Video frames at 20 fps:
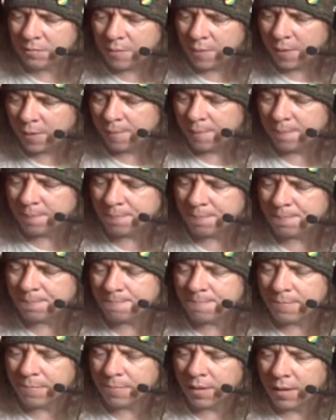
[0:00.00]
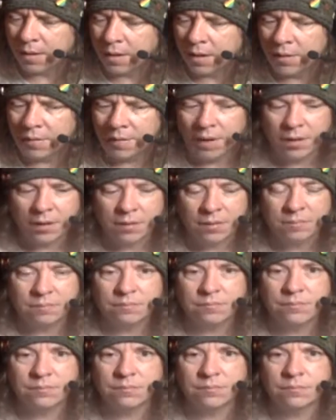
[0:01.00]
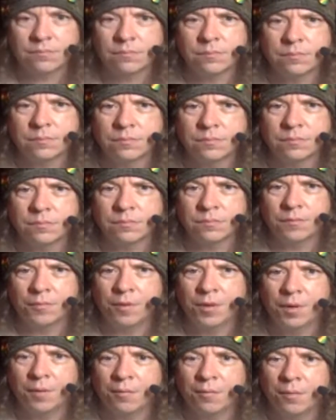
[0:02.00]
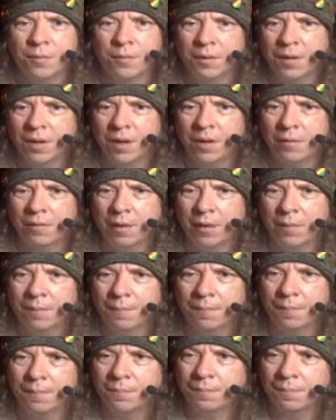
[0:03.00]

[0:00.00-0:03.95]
would kinda like would it kinda like